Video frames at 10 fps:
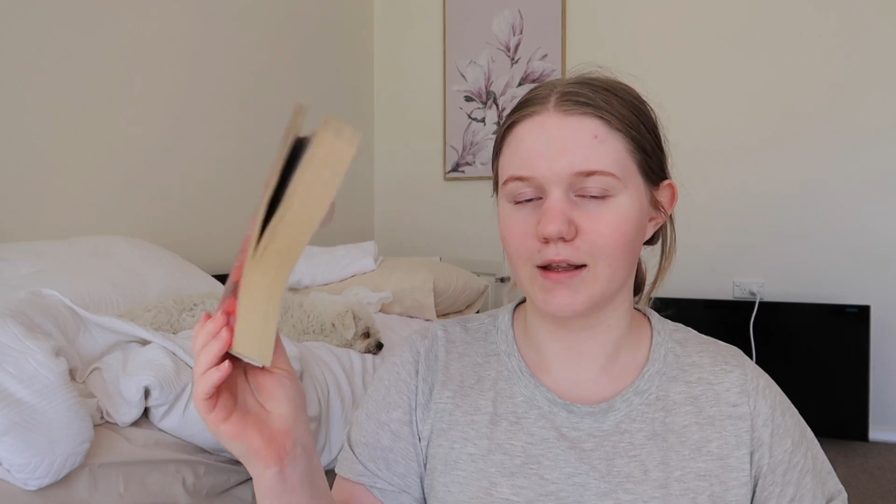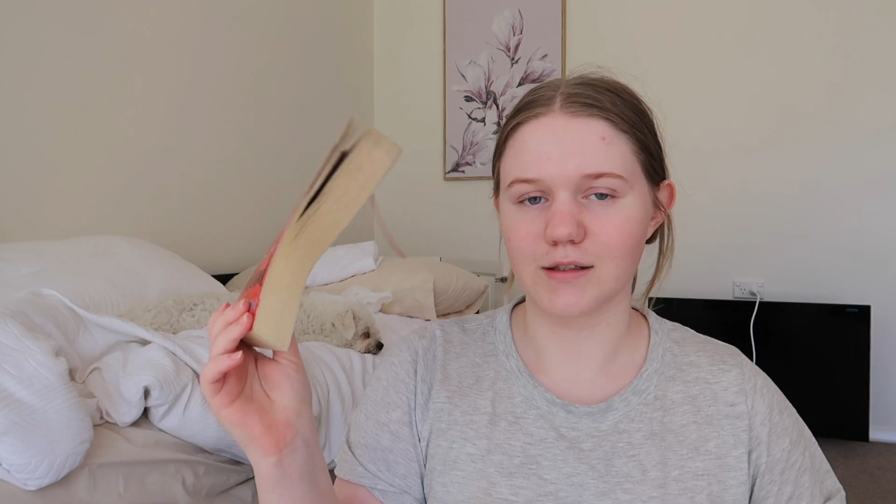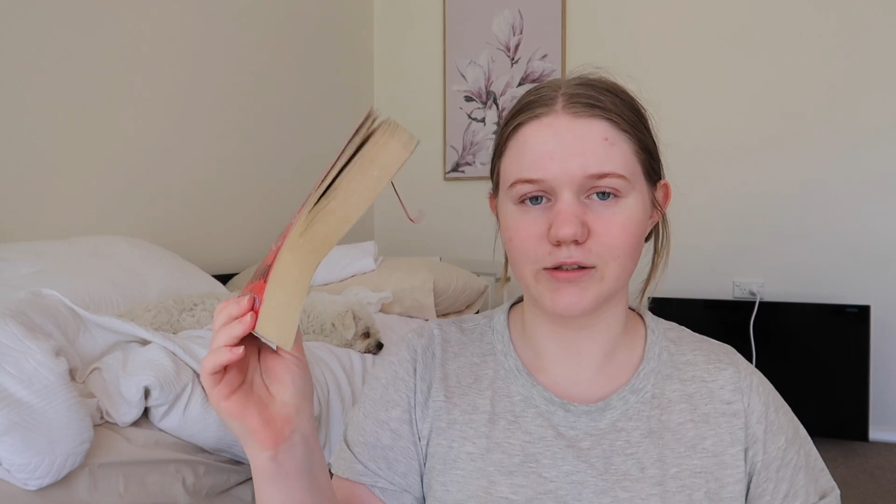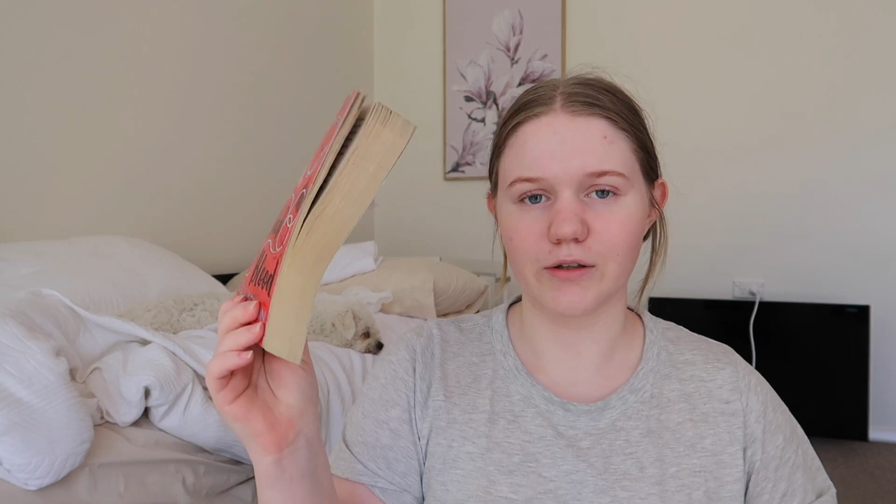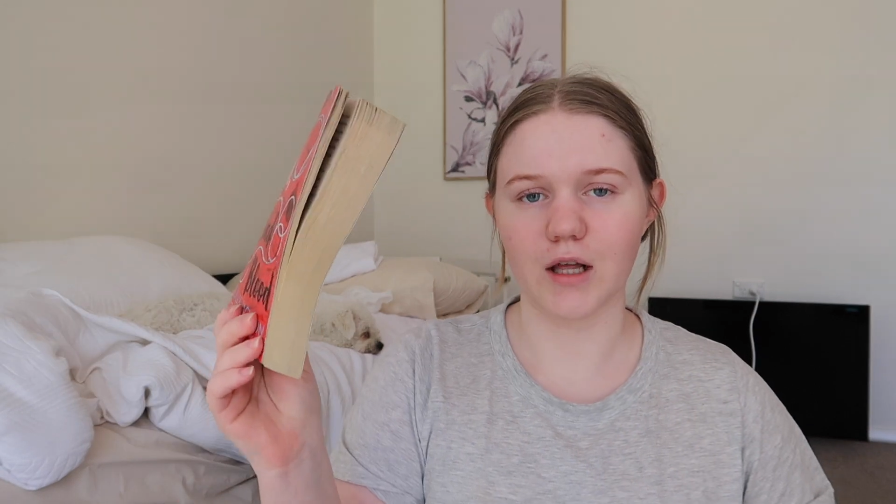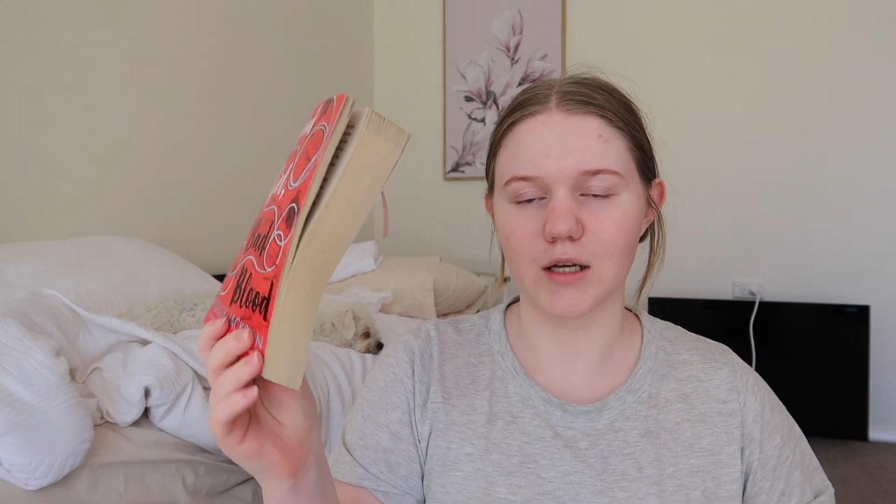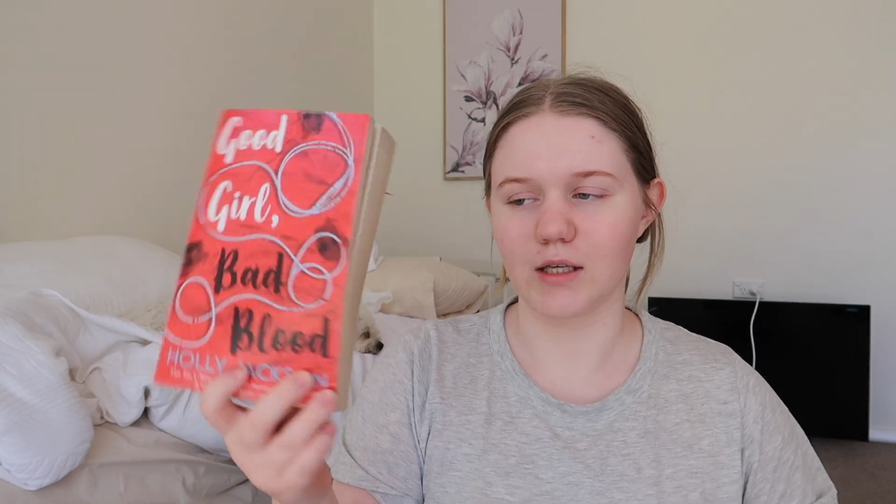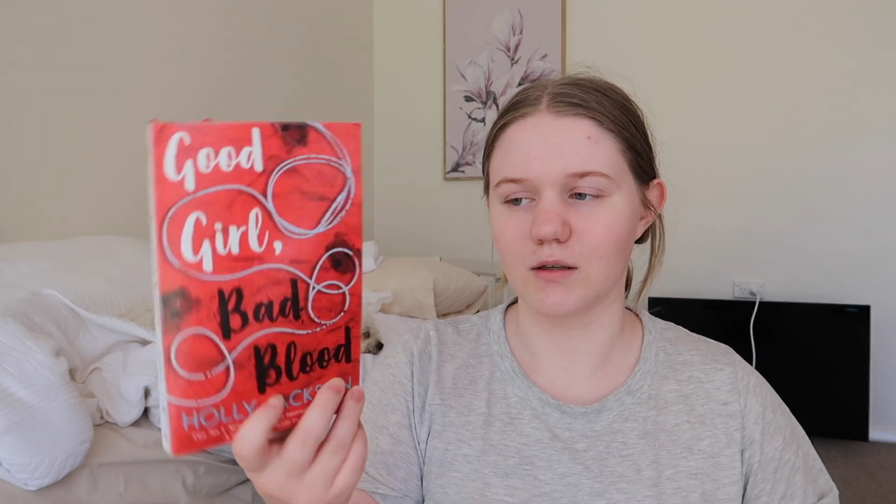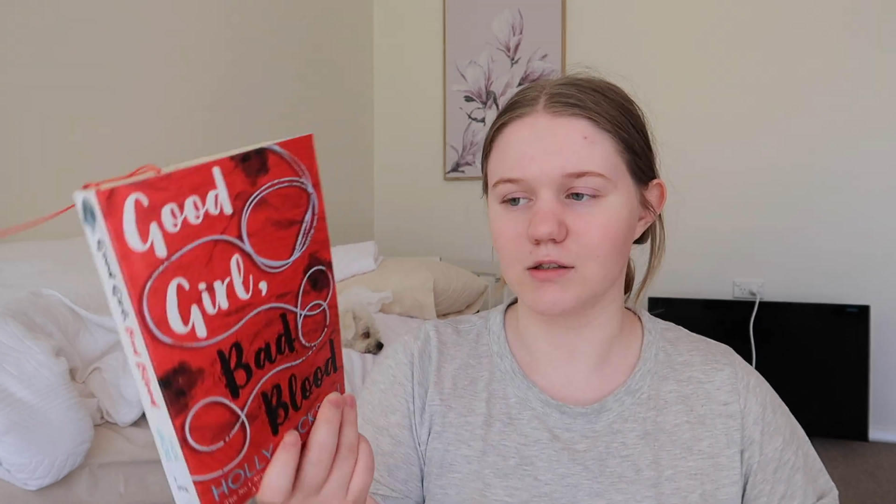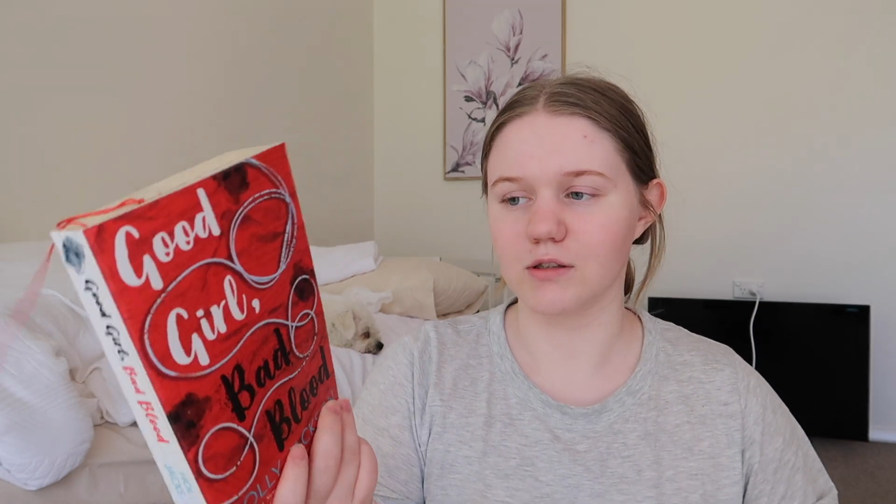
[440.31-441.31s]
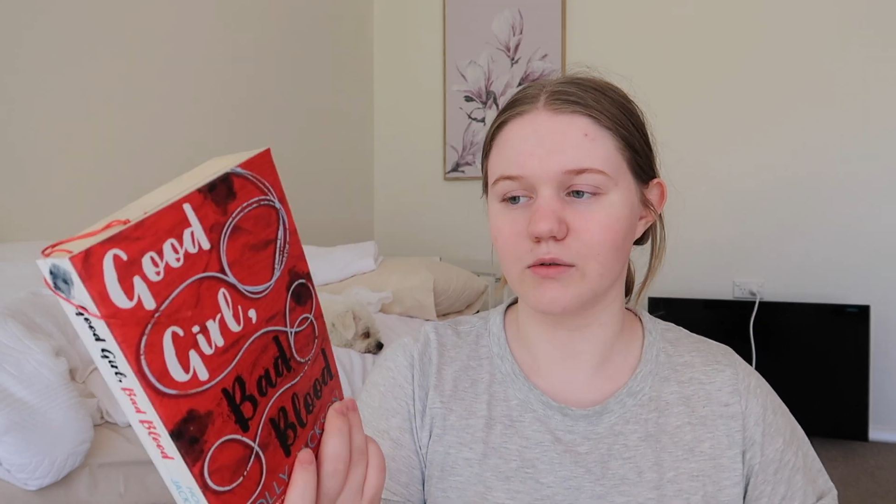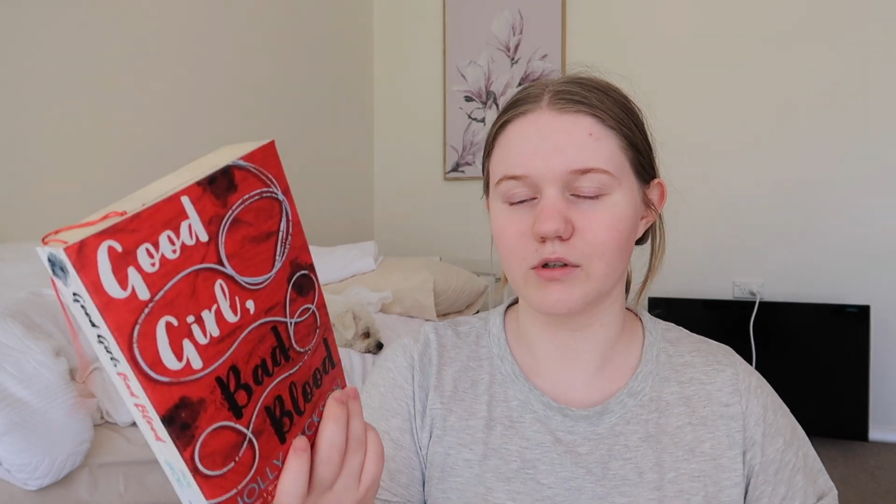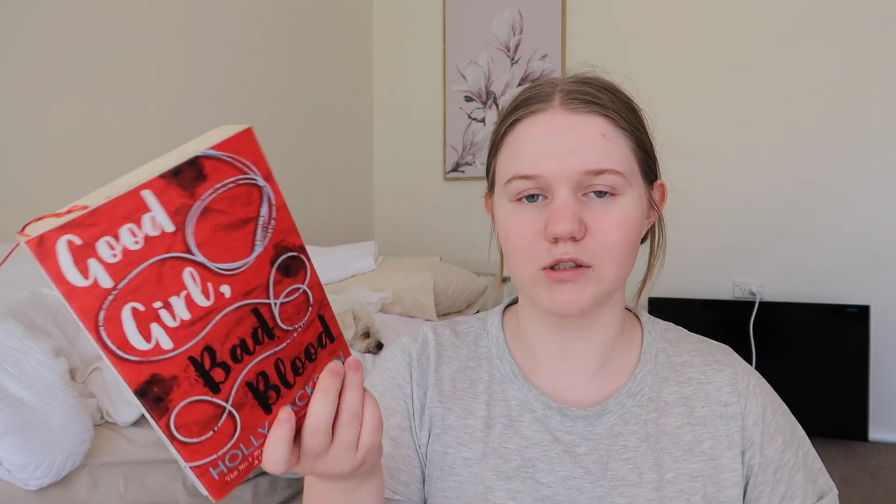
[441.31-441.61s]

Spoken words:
That's so lucky, because I wanted